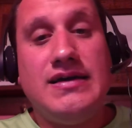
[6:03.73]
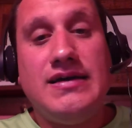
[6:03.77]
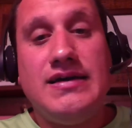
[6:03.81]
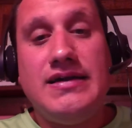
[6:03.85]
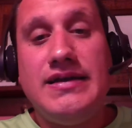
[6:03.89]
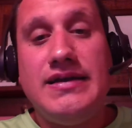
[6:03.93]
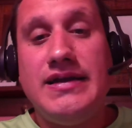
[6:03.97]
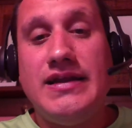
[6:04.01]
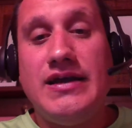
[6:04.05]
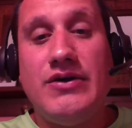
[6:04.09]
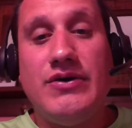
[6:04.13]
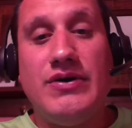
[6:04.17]

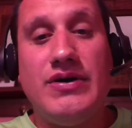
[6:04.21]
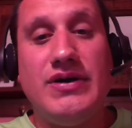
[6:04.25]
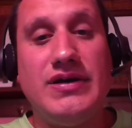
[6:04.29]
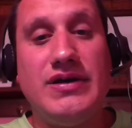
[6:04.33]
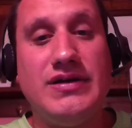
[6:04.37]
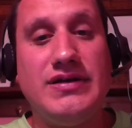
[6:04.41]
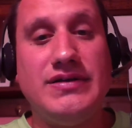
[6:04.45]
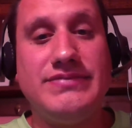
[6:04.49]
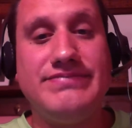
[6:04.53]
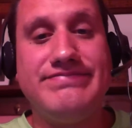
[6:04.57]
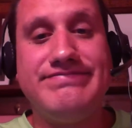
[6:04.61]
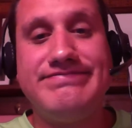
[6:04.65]

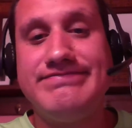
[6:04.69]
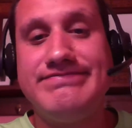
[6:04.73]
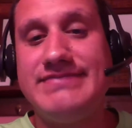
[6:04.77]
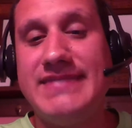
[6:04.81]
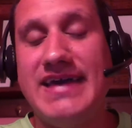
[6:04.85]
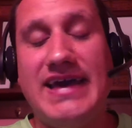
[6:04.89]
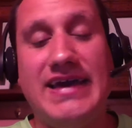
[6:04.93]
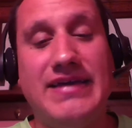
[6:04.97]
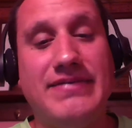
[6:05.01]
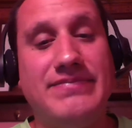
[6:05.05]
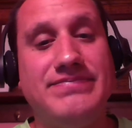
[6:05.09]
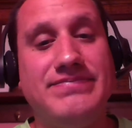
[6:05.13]

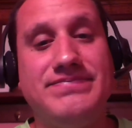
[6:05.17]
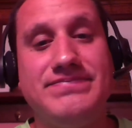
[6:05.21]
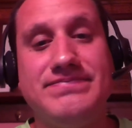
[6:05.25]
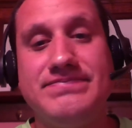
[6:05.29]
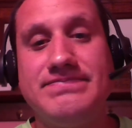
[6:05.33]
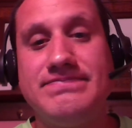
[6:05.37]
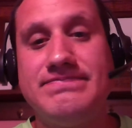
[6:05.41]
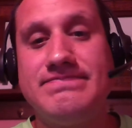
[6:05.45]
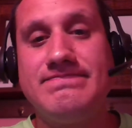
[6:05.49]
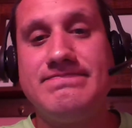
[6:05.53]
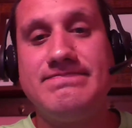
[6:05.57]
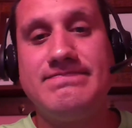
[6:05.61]
hey,
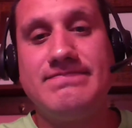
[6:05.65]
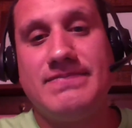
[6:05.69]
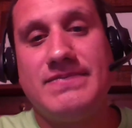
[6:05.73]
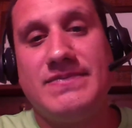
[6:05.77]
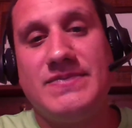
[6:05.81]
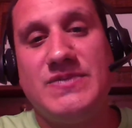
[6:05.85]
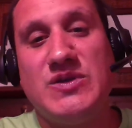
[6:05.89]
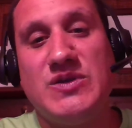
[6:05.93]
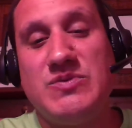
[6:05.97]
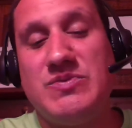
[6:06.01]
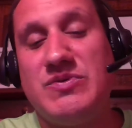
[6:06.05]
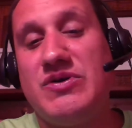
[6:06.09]

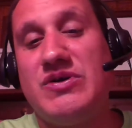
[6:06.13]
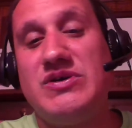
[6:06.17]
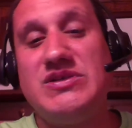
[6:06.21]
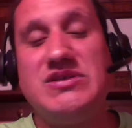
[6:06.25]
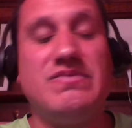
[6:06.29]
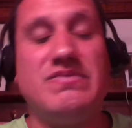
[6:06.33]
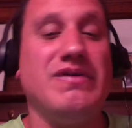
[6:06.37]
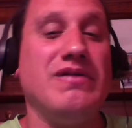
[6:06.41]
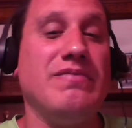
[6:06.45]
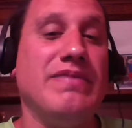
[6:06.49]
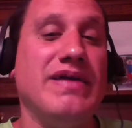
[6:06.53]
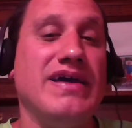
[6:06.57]
just because he
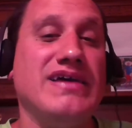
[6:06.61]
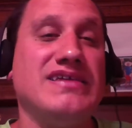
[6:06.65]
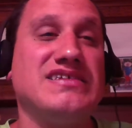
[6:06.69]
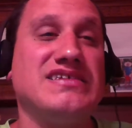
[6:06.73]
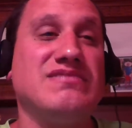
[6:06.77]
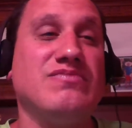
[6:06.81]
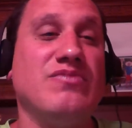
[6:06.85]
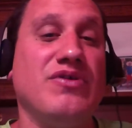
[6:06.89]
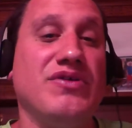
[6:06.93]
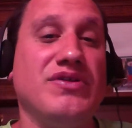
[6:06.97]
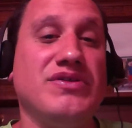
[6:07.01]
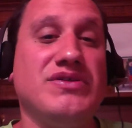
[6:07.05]
played
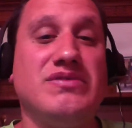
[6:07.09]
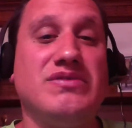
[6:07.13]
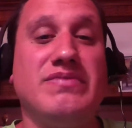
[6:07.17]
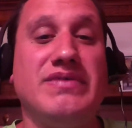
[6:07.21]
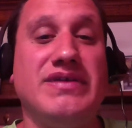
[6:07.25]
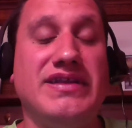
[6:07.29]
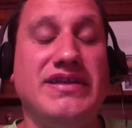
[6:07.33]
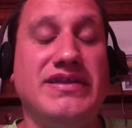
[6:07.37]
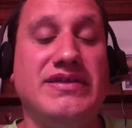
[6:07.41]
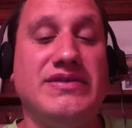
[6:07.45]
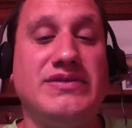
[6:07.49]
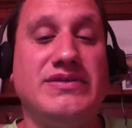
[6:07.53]
basketball doesn't
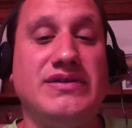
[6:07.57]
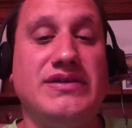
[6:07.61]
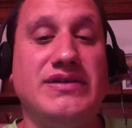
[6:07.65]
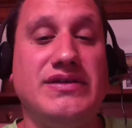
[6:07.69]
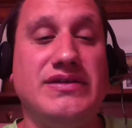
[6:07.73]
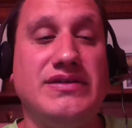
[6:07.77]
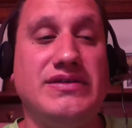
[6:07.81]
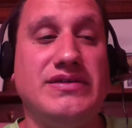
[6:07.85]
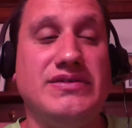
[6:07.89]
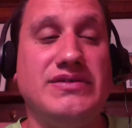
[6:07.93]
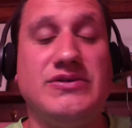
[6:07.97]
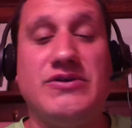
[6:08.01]
mean he
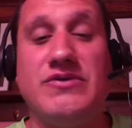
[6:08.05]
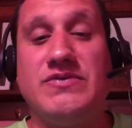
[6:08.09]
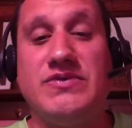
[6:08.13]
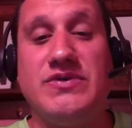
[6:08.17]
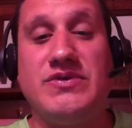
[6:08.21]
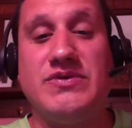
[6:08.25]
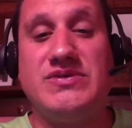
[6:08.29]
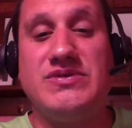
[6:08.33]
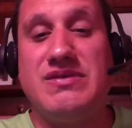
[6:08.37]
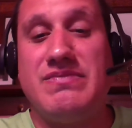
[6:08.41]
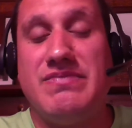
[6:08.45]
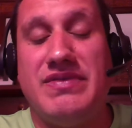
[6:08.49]
deserves our
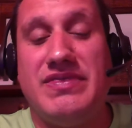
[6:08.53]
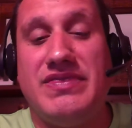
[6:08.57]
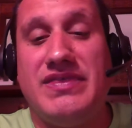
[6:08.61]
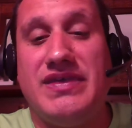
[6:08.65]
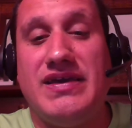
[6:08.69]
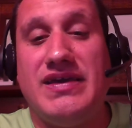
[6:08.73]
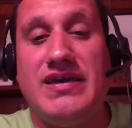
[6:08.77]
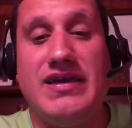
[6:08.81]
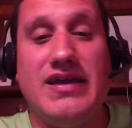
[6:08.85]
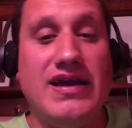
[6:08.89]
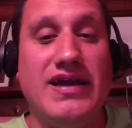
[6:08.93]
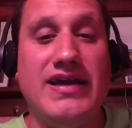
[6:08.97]

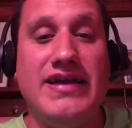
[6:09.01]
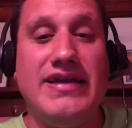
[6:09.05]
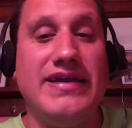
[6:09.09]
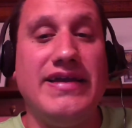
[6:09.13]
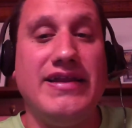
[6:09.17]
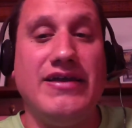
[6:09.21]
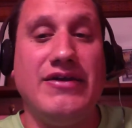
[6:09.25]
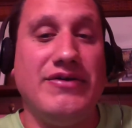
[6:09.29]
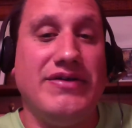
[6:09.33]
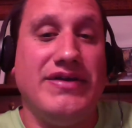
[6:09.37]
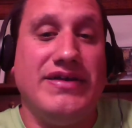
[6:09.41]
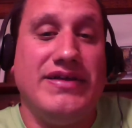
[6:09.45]
sympathy. He
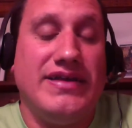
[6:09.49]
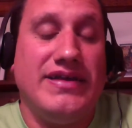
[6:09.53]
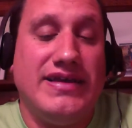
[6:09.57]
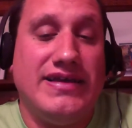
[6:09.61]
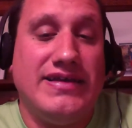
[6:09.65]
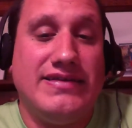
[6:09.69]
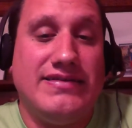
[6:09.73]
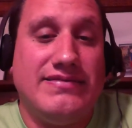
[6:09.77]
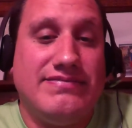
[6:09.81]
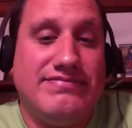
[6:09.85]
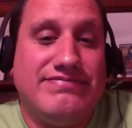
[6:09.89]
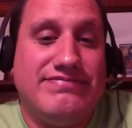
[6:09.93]

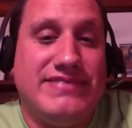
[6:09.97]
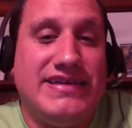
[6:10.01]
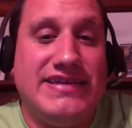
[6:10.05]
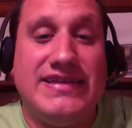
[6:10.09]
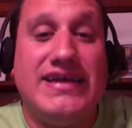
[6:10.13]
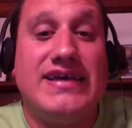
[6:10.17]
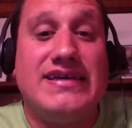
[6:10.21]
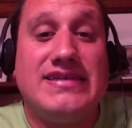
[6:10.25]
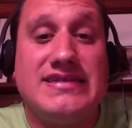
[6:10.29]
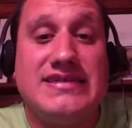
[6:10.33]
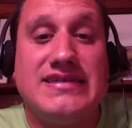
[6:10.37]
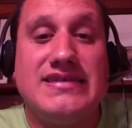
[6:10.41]

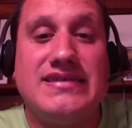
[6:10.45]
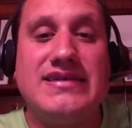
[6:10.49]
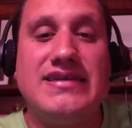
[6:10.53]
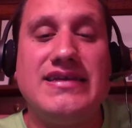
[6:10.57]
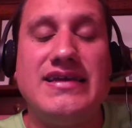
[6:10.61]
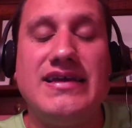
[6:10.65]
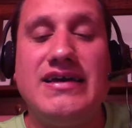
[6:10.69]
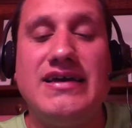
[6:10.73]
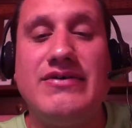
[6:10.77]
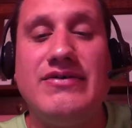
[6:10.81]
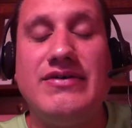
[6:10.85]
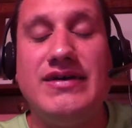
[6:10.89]
doesn't.
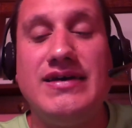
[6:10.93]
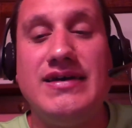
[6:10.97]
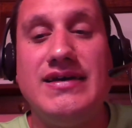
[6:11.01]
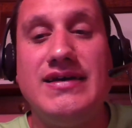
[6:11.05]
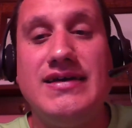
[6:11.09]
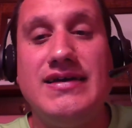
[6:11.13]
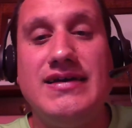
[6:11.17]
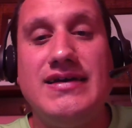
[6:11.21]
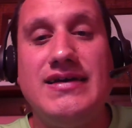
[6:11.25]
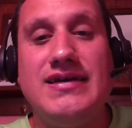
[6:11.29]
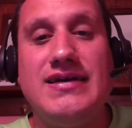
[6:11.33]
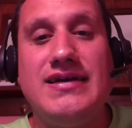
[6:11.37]
But
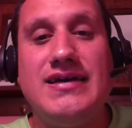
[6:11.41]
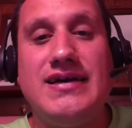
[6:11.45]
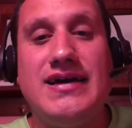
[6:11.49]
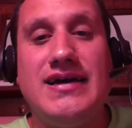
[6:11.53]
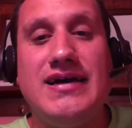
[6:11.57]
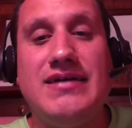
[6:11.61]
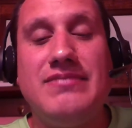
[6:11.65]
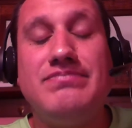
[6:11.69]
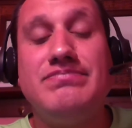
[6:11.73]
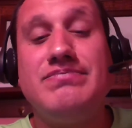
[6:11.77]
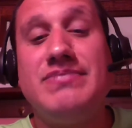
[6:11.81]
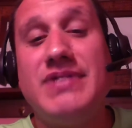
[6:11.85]

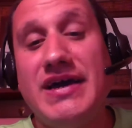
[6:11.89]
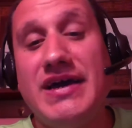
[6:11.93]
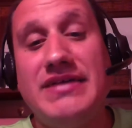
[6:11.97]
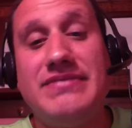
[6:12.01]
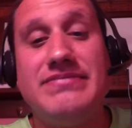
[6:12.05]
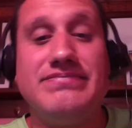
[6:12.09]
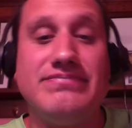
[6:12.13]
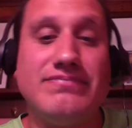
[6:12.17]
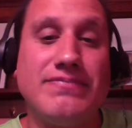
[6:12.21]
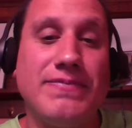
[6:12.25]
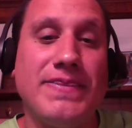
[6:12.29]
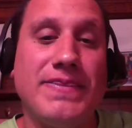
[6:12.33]
at the
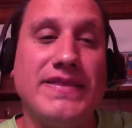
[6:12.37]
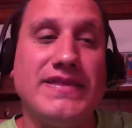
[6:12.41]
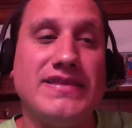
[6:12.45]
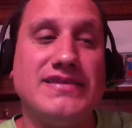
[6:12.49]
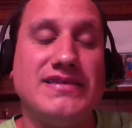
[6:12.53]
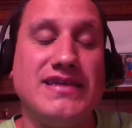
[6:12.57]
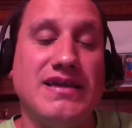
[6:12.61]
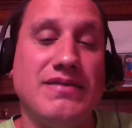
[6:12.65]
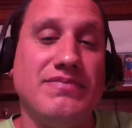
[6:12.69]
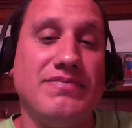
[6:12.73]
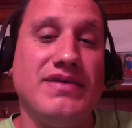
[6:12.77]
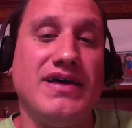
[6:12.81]

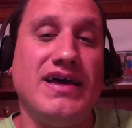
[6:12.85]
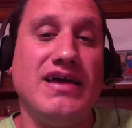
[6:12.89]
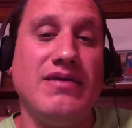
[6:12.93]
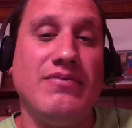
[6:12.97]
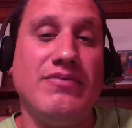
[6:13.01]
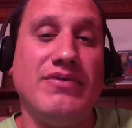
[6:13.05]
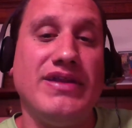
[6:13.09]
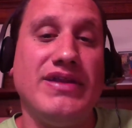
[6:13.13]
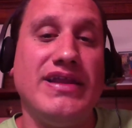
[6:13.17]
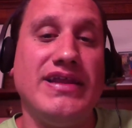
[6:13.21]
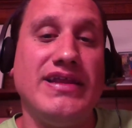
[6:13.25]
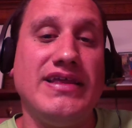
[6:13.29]
same time,
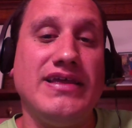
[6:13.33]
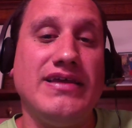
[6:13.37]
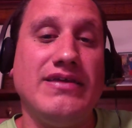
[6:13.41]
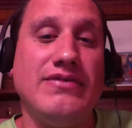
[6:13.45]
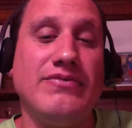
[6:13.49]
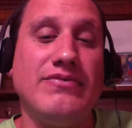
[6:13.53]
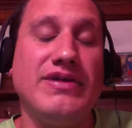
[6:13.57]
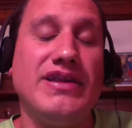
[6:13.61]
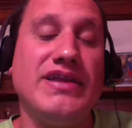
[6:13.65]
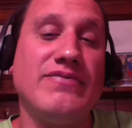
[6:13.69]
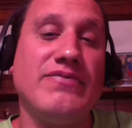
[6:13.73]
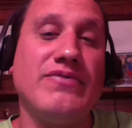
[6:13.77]

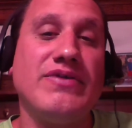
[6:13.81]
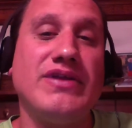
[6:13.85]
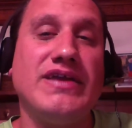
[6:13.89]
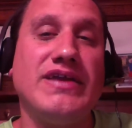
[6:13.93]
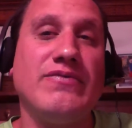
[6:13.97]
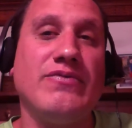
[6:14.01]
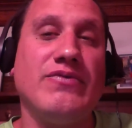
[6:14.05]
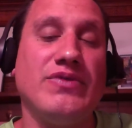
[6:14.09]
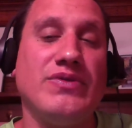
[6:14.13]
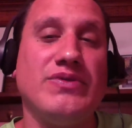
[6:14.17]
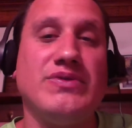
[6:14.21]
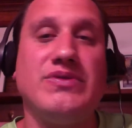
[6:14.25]

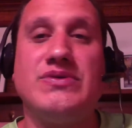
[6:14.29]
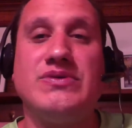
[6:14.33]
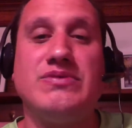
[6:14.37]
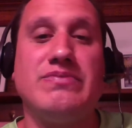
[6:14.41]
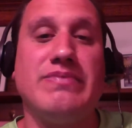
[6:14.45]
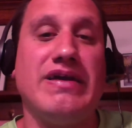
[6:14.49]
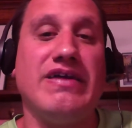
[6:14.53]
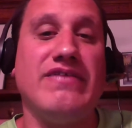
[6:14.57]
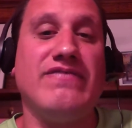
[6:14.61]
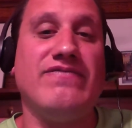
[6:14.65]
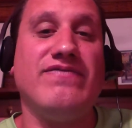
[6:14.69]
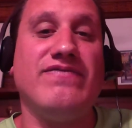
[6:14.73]
whenever there's a
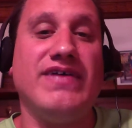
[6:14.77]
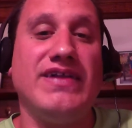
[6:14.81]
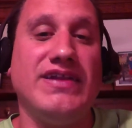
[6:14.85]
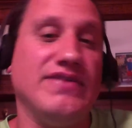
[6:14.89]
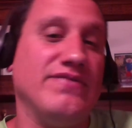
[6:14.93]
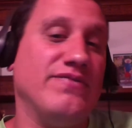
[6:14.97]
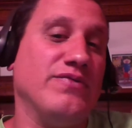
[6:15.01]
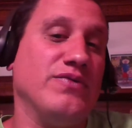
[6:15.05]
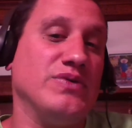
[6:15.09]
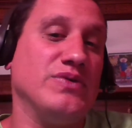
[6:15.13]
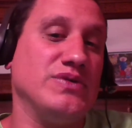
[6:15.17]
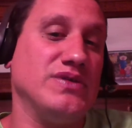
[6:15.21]
man fighting
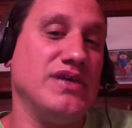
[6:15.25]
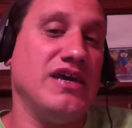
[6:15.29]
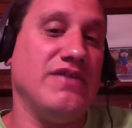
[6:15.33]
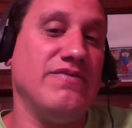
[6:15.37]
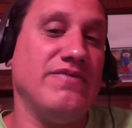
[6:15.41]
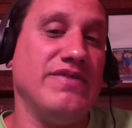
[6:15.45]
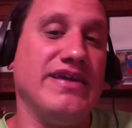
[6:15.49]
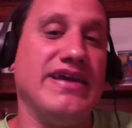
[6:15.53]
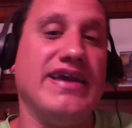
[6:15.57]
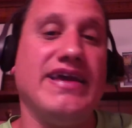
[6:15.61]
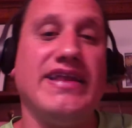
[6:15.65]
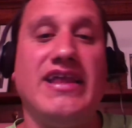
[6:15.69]
for his life,
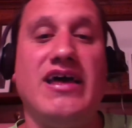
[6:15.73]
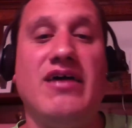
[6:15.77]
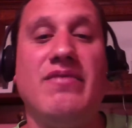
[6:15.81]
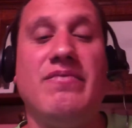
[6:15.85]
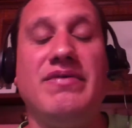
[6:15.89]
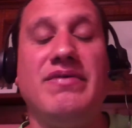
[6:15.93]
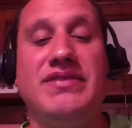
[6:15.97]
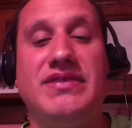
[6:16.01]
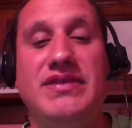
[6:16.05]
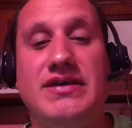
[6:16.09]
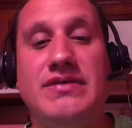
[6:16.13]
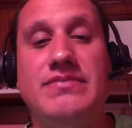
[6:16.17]
you can't help
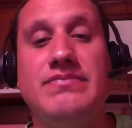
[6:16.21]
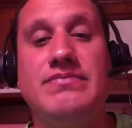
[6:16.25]
but